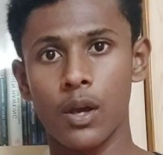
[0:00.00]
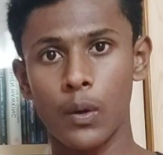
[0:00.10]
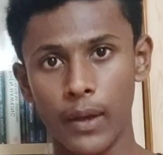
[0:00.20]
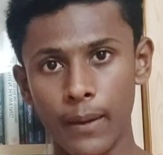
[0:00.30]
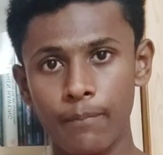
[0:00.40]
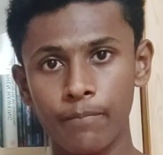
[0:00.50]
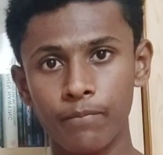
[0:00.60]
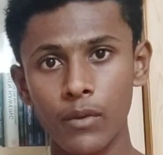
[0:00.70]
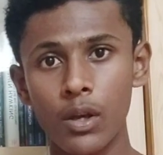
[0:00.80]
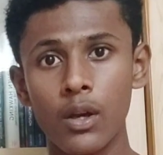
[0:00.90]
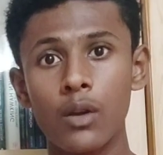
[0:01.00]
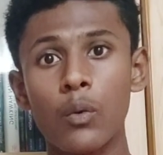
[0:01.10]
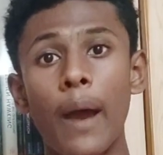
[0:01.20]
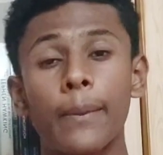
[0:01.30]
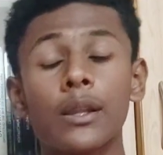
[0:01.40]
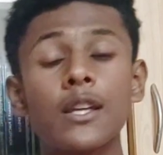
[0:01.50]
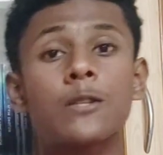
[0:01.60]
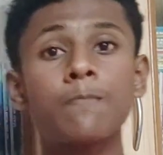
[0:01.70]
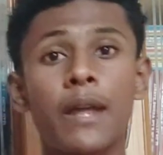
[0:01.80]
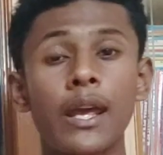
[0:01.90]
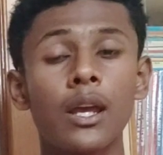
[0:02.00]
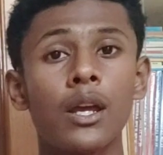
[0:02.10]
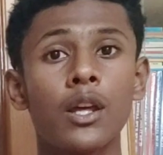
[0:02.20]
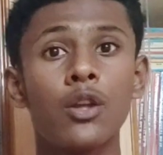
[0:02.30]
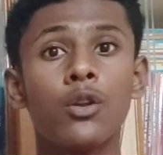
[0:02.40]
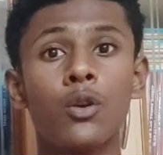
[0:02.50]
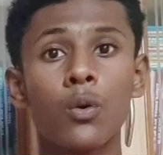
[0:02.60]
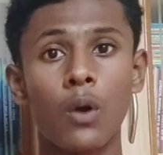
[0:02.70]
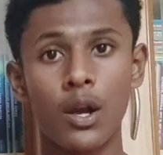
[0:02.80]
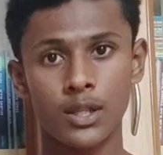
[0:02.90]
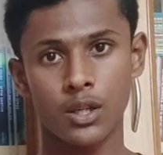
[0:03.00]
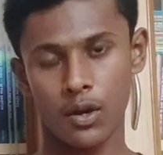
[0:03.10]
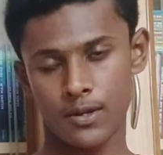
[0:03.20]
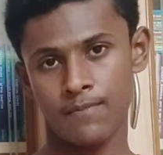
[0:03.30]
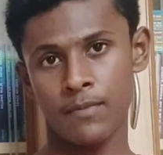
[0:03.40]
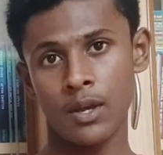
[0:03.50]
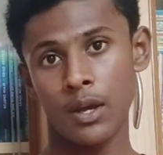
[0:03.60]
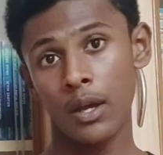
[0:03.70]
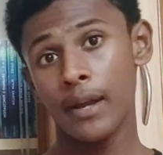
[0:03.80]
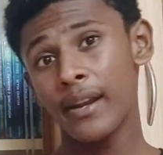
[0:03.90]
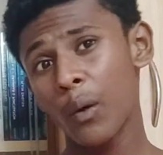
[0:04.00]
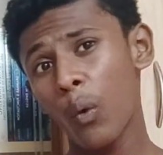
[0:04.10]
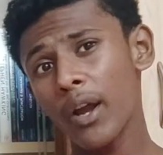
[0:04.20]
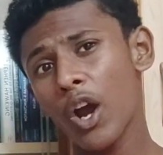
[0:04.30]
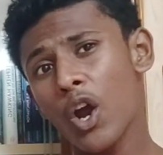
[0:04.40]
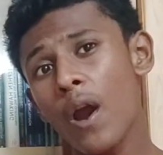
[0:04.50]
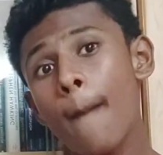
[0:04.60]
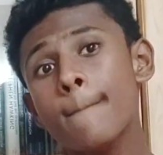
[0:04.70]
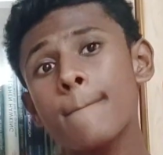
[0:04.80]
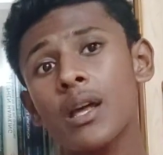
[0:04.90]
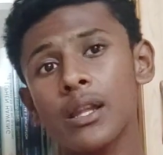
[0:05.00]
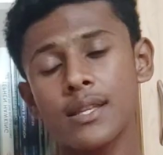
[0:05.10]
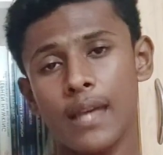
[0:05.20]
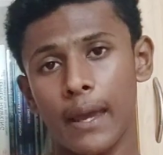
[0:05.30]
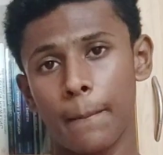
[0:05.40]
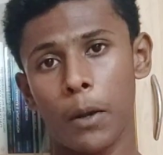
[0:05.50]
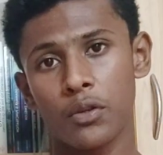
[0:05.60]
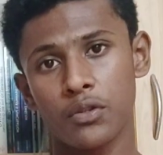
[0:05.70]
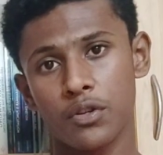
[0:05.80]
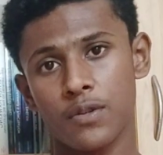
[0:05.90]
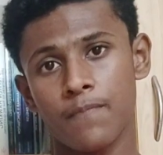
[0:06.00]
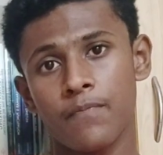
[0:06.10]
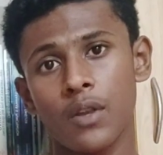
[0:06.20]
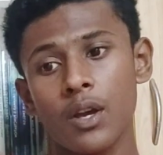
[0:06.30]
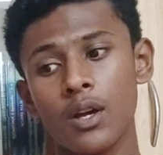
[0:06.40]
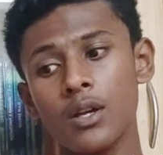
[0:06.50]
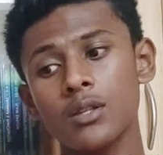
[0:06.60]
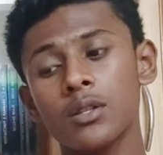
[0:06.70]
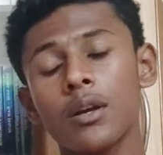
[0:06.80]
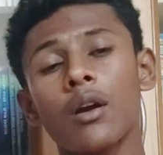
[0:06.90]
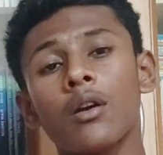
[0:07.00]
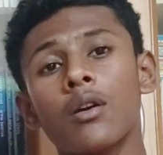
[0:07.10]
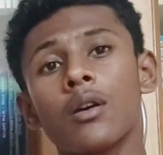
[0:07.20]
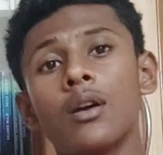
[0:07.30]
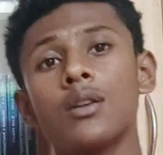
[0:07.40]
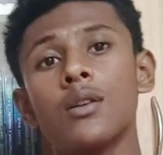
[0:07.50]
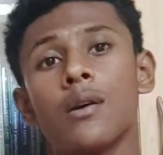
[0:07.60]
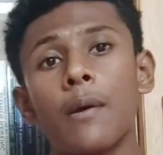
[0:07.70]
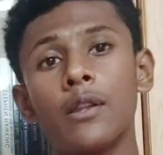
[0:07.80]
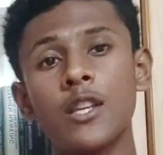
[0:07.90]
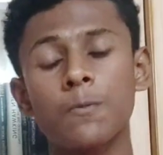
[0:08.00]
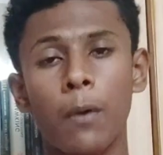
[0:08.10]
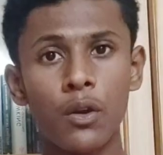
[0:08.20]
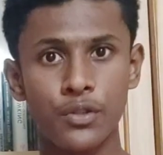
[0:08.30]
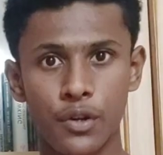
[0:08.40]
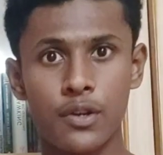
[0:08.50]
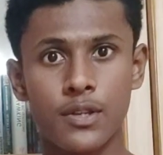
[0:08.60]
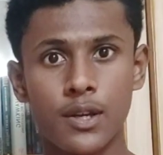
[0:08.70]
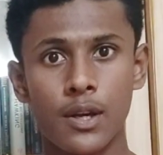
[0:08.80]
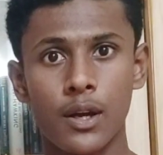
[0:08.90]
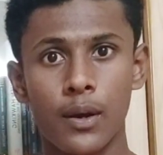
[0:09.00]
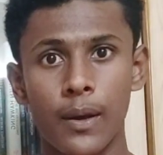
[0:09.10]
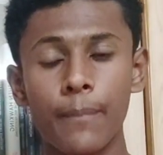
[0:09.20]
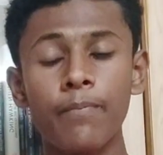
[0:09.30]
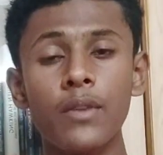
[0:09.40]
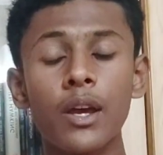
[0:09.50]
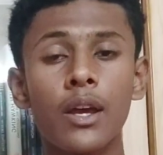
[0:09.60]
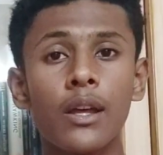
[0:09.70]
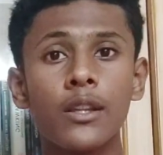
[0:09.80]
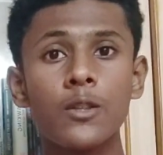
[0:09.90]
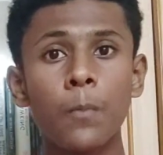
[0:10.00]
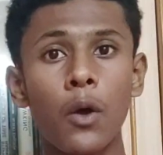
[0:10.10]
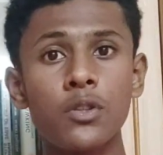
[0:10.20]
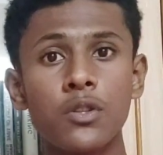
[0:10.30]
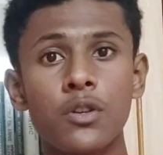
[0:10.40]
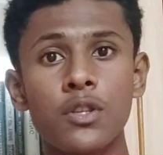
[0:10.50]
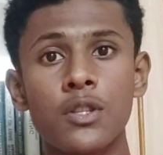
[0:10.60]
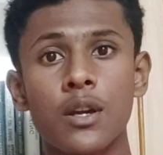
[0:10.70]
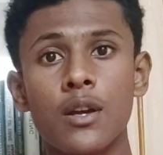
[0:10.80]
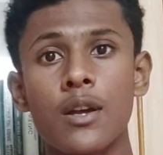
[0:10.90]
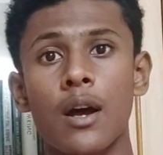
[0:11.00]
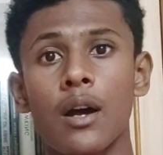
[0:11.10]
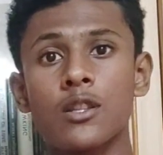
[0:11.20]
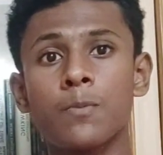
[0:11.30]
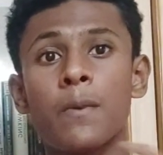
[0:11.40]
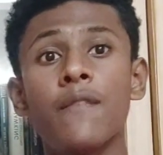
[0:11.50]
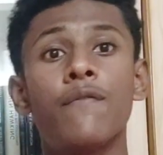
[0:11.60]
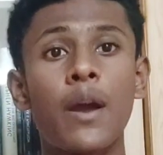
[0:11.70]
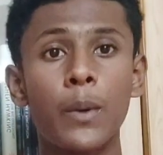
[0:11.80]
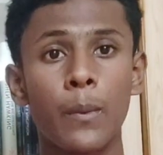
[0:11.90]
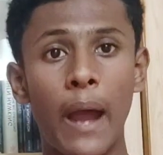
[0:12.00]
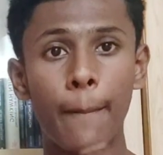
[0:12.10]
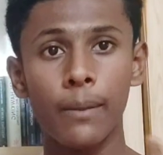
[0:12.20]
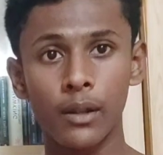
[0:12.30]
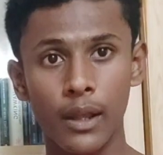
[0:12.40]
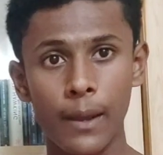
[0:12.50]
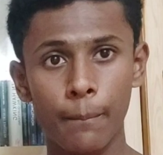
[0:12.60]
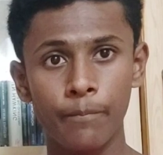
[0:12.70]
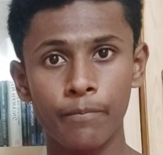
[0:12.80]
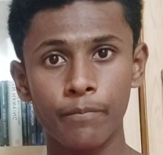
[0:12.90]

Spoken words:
Okay? Rapidly spinning neutron stars. Now what are millisecond pulsars? So there are these pulsars, okay? These pulsars spin very rapidly